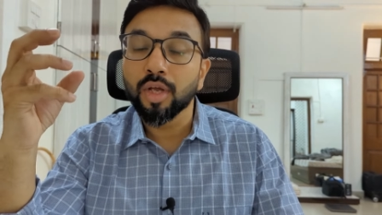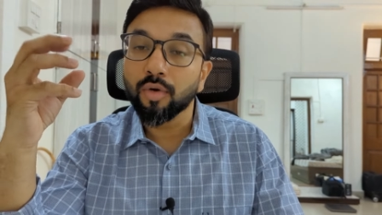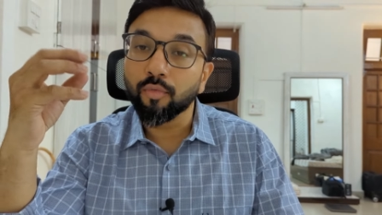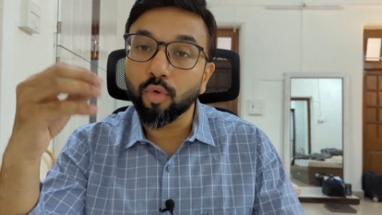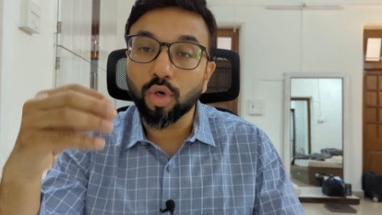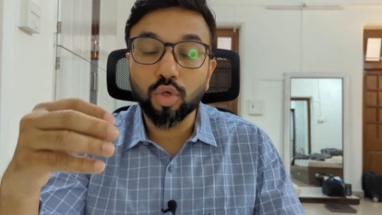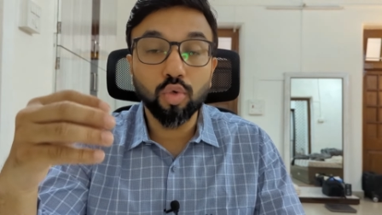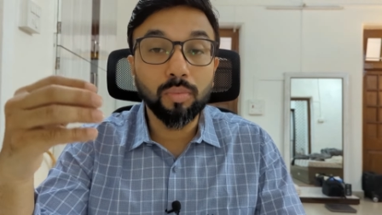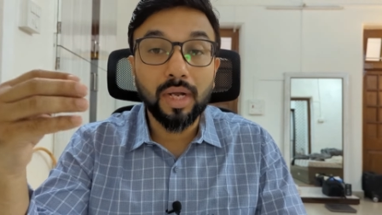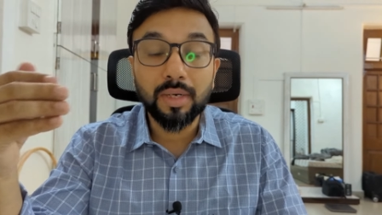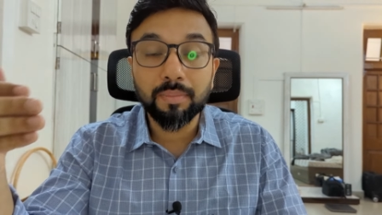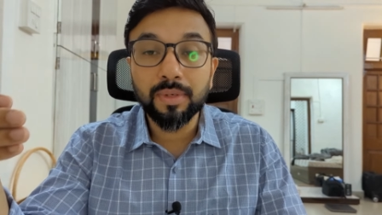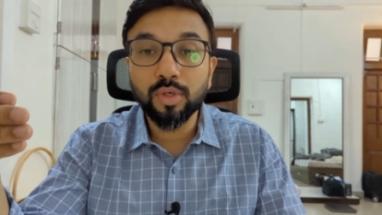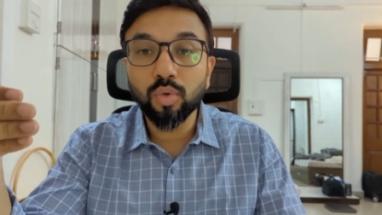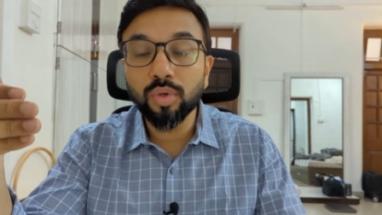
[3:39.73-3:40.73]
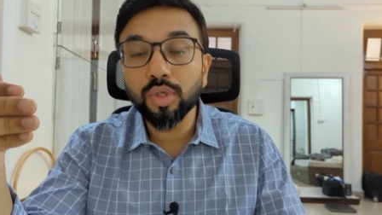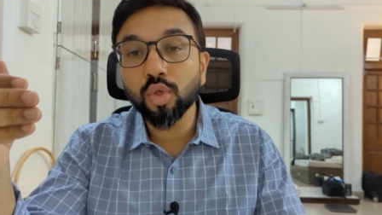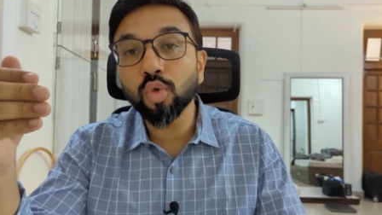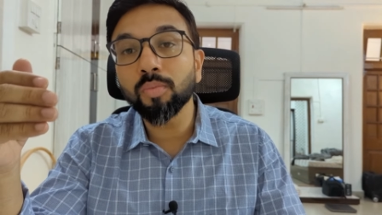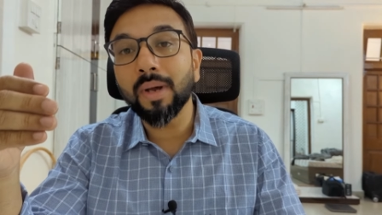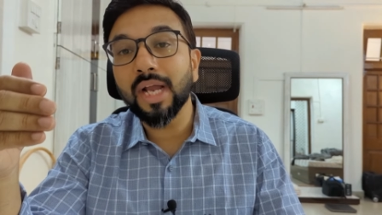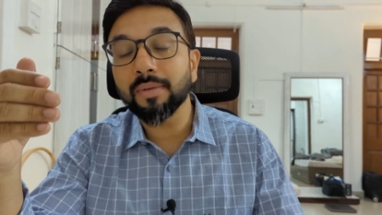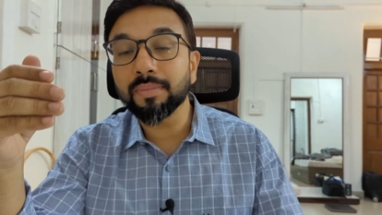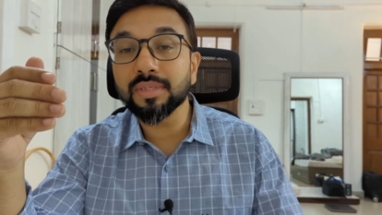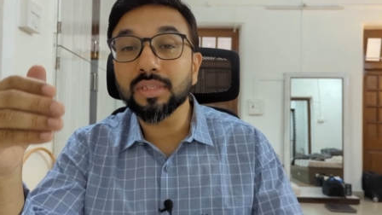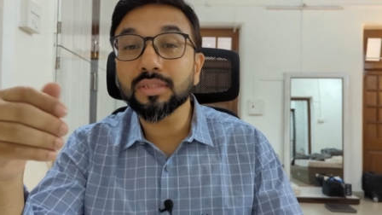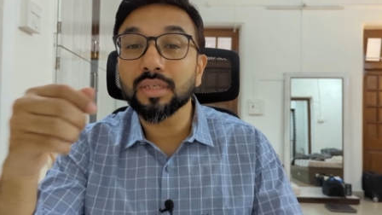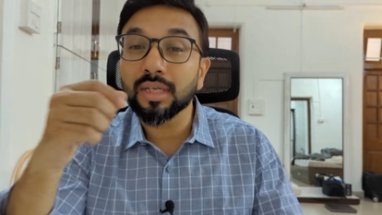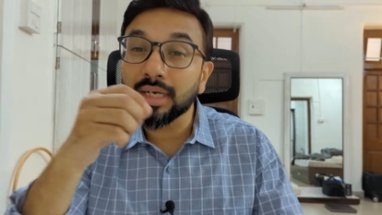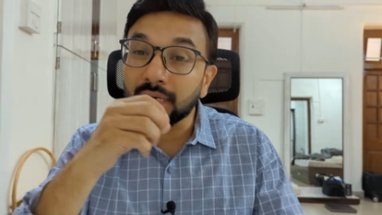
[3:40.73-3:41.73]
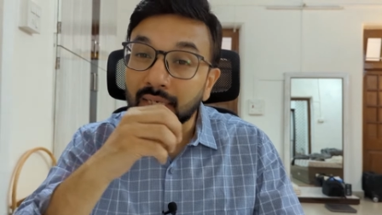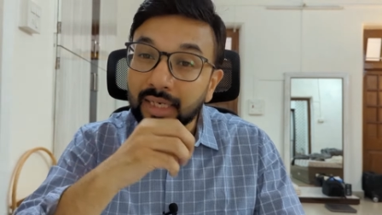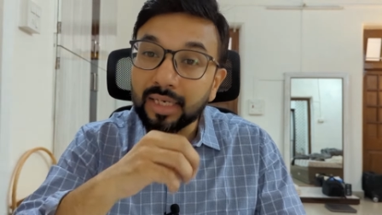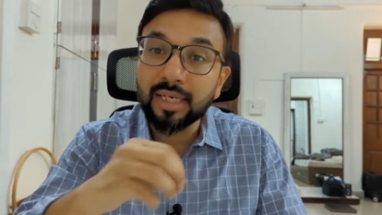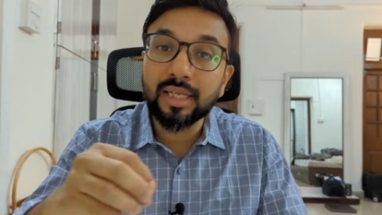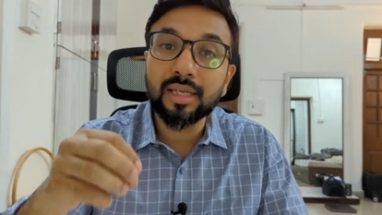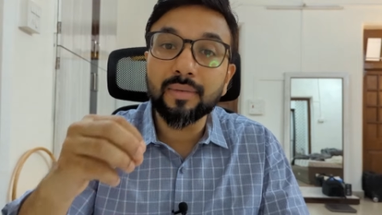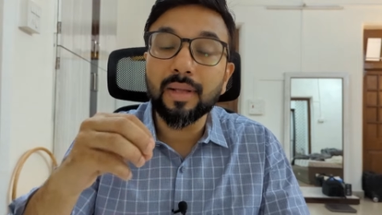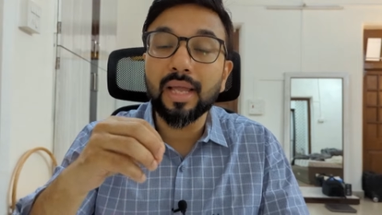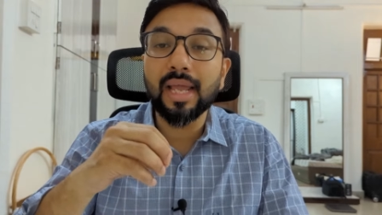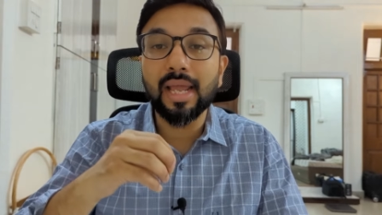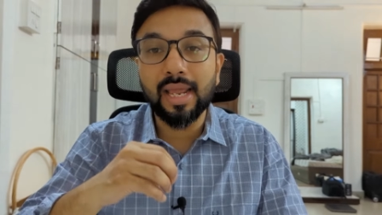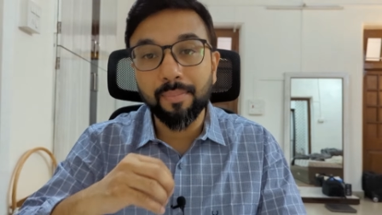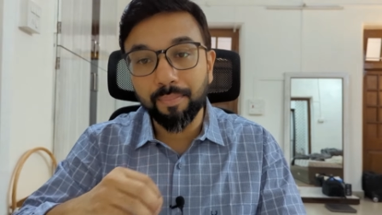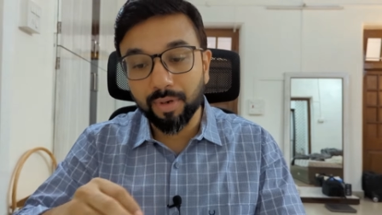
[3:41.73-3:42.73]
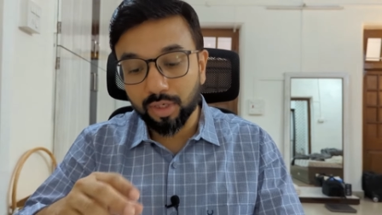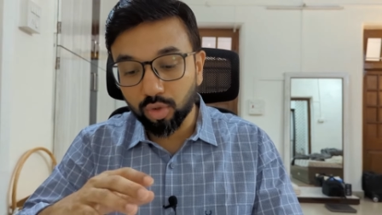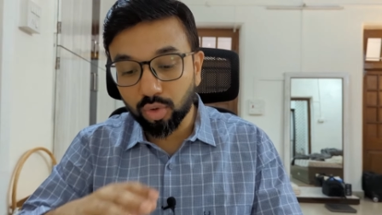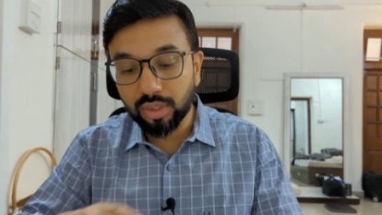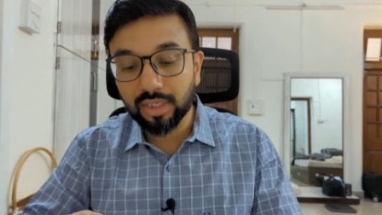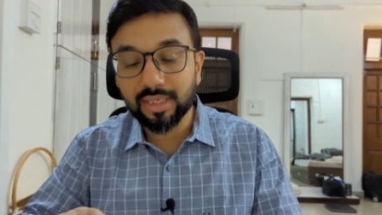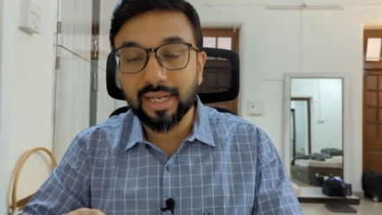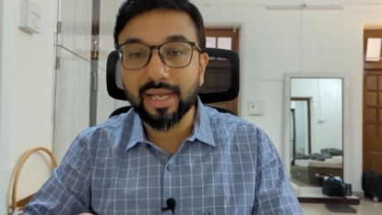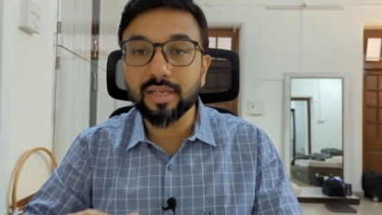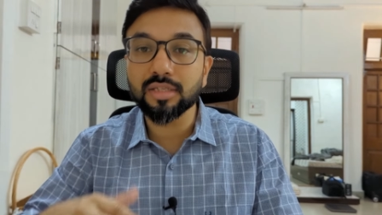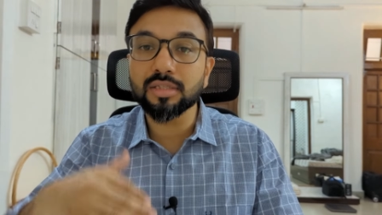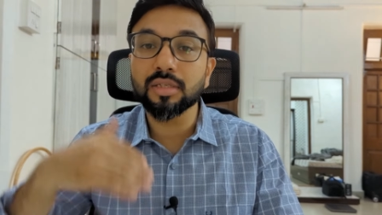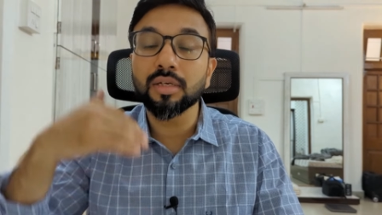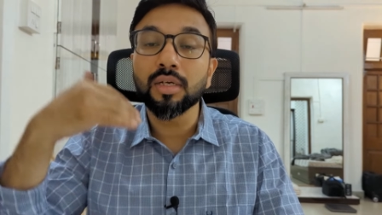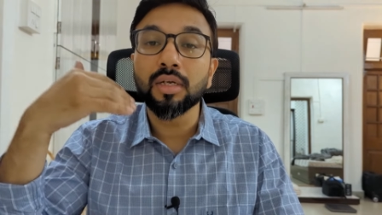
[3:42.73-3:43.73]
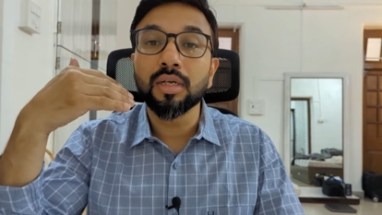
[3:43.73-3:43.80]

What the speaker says: What you might be doing, you might be just reading a particular text